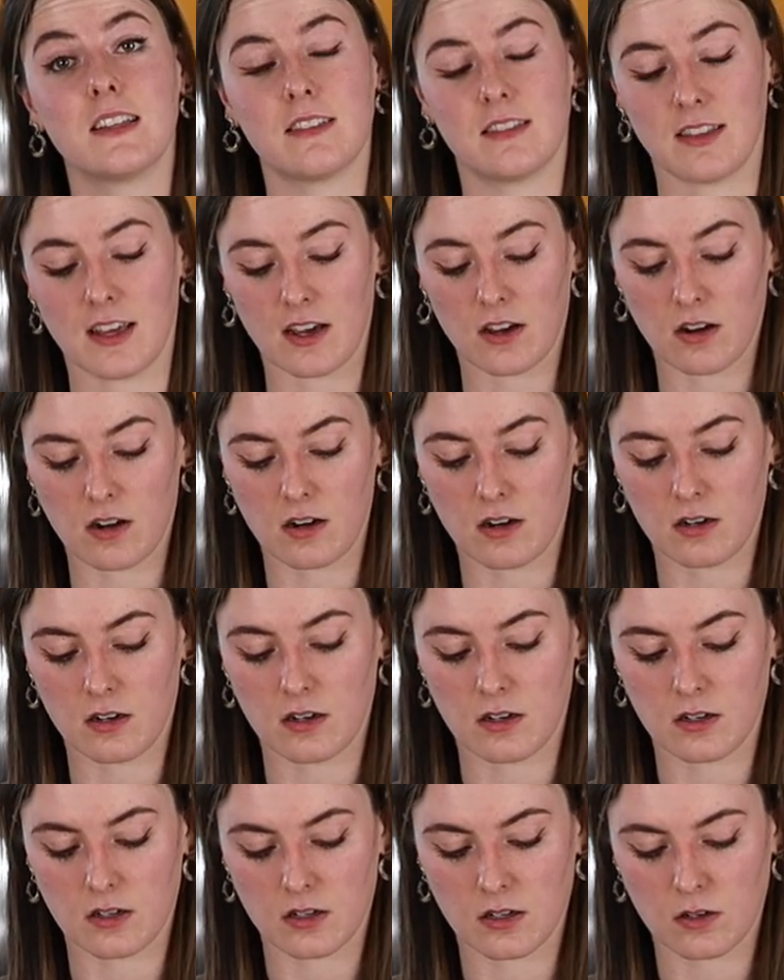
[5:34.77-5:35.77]
they
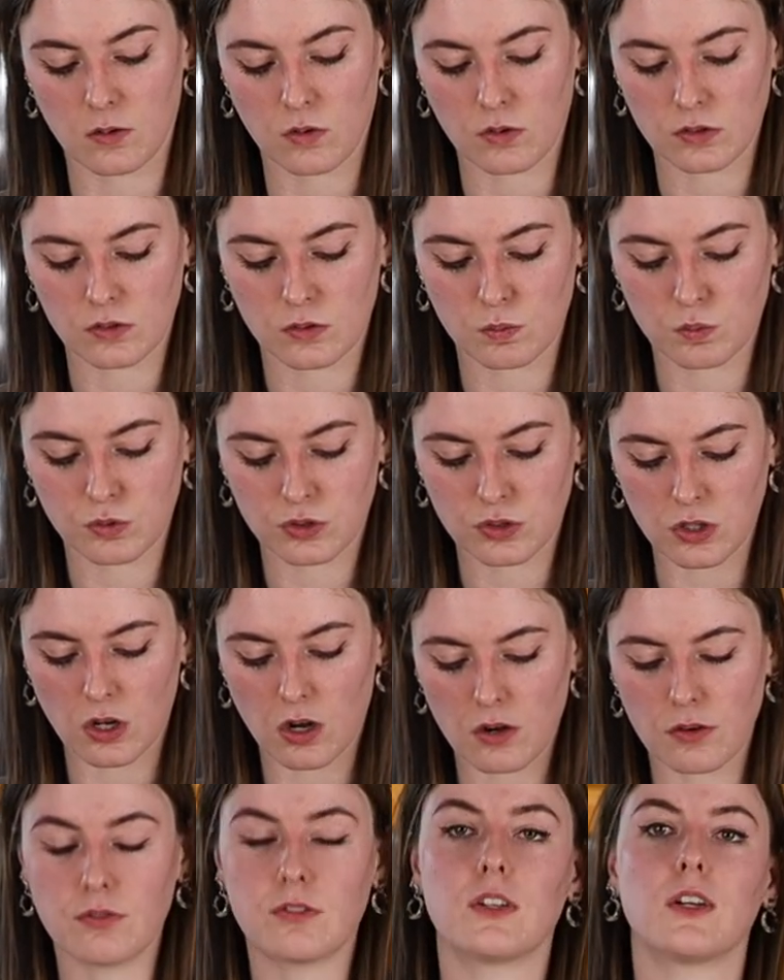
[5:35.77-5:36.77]
are
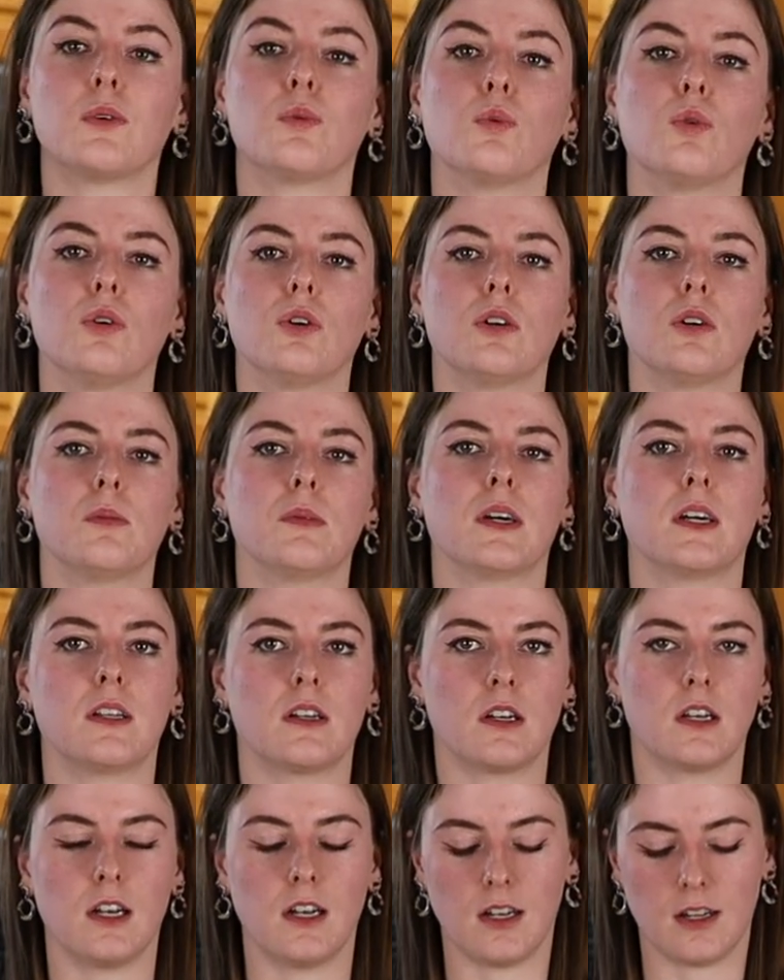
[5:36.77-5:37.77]
soft and warm
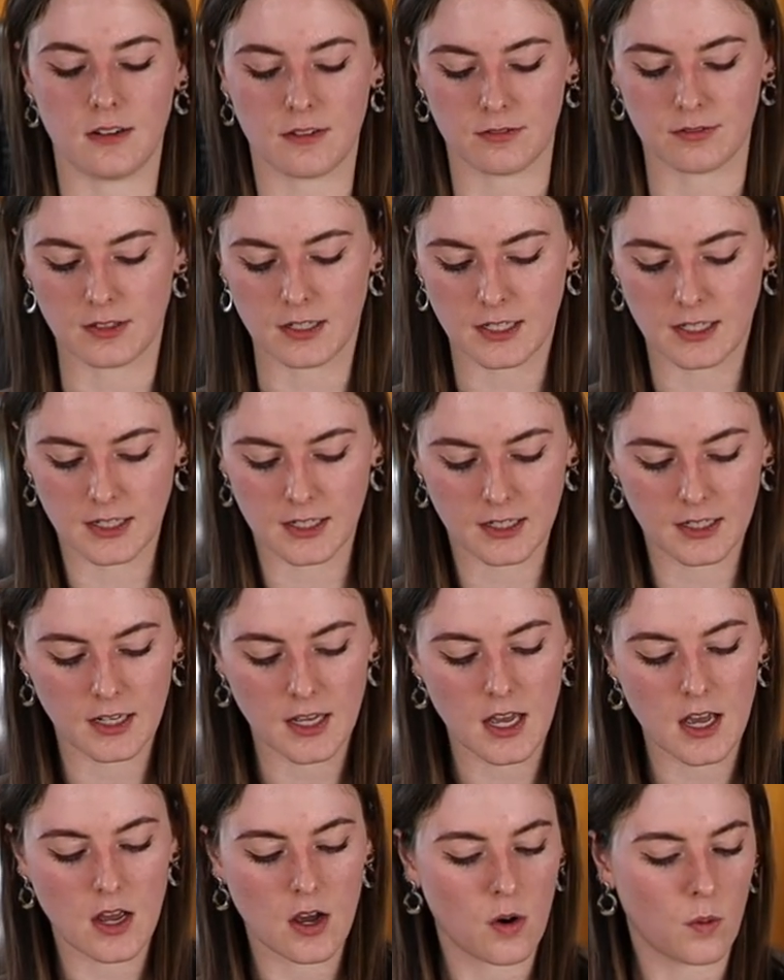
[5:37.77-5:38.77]
and lovely.
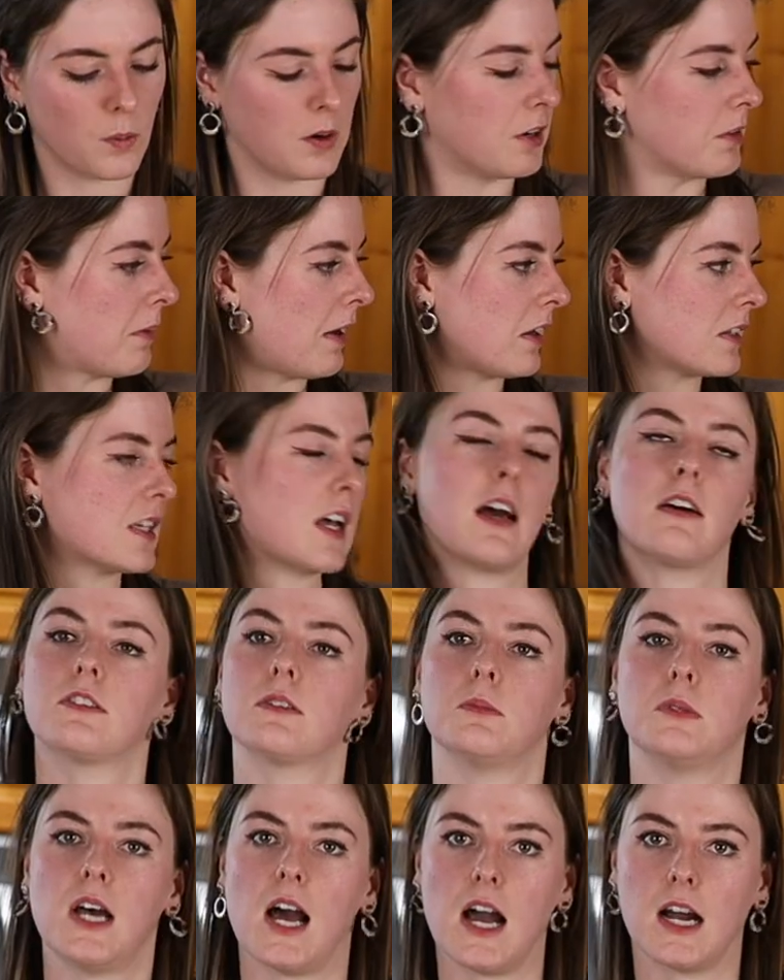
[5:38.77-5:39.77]
We're about to have
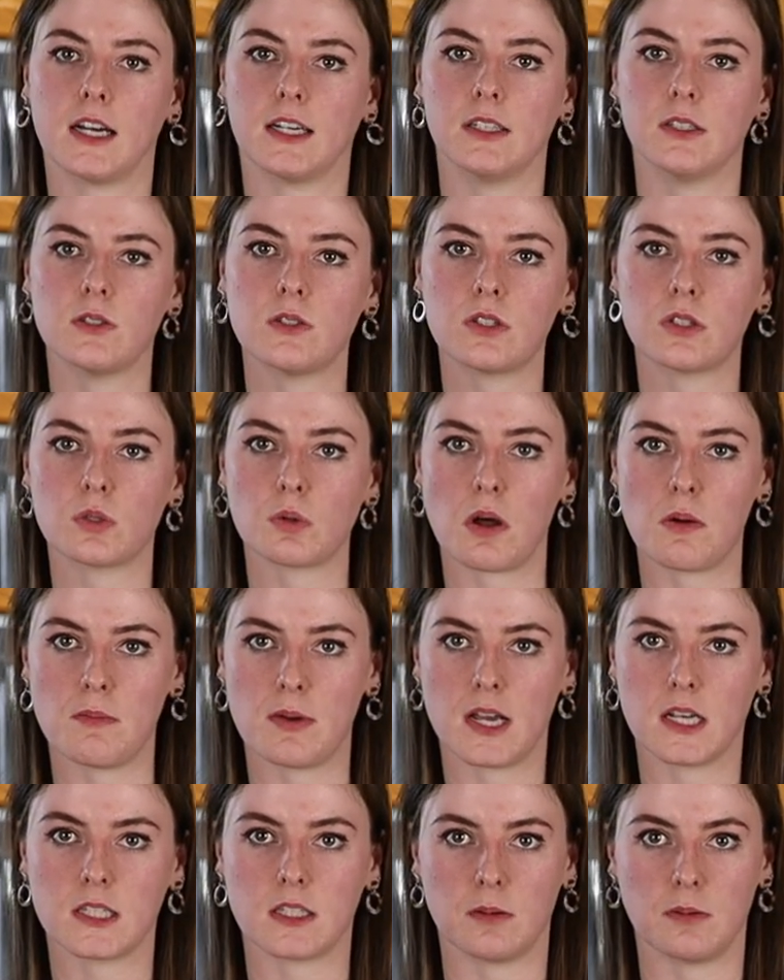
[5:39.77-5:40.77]
some tacos, so I'll
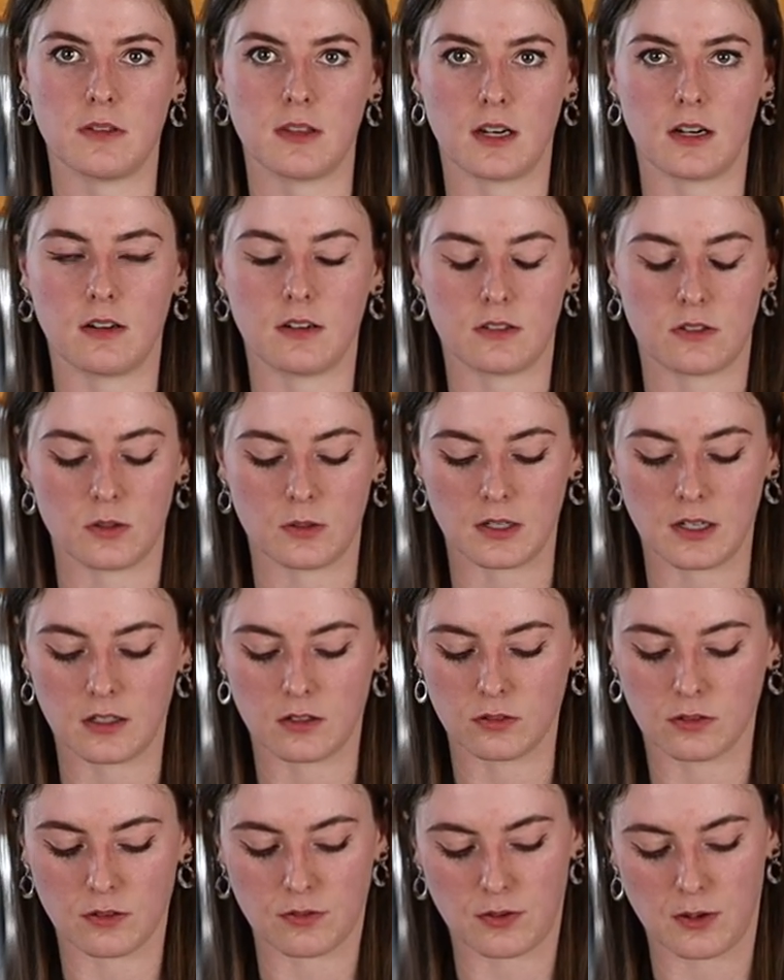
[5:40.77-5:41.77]
make some and then I'll do a
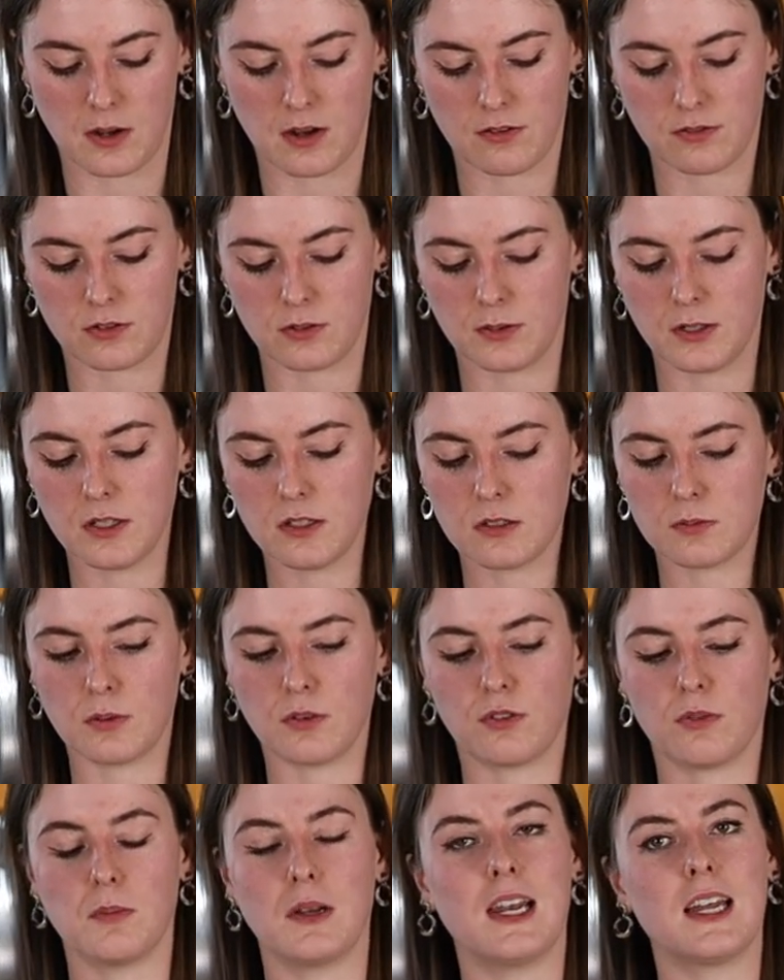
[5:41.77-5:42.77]
little review afterwards,
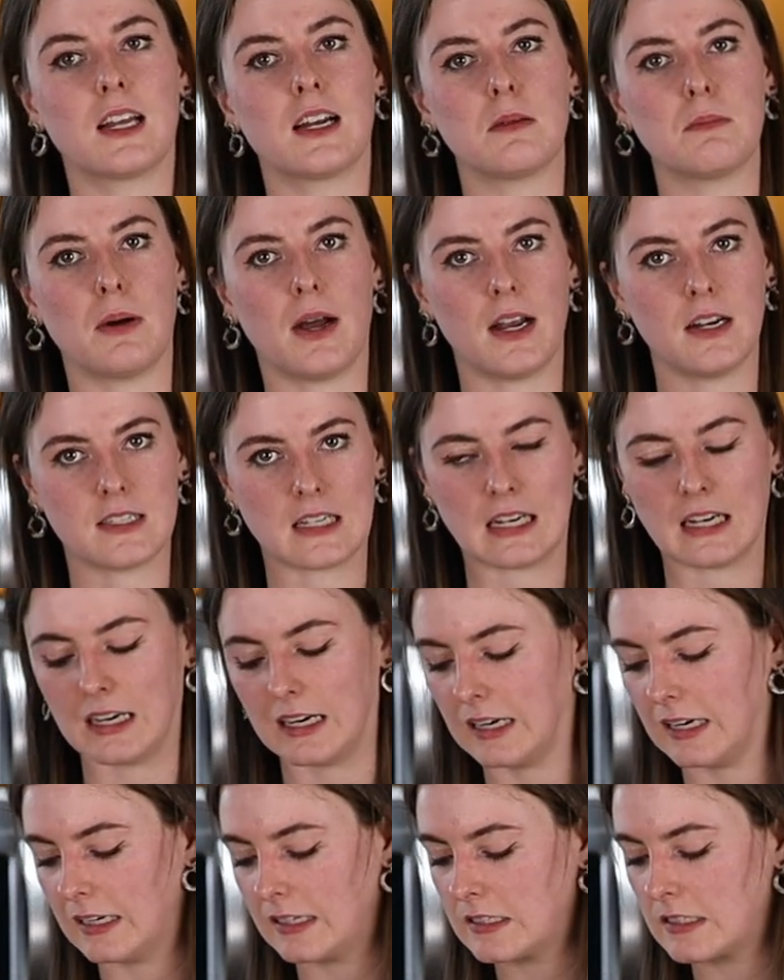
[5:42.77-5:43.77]
but from a little bite I
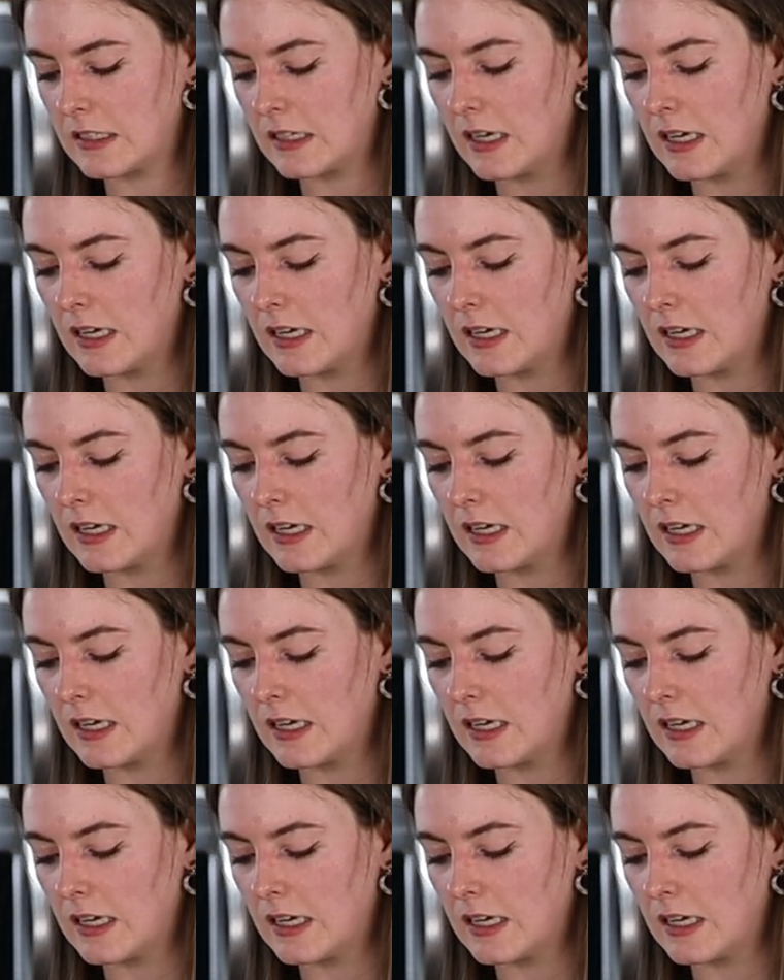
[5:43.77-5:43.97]
had,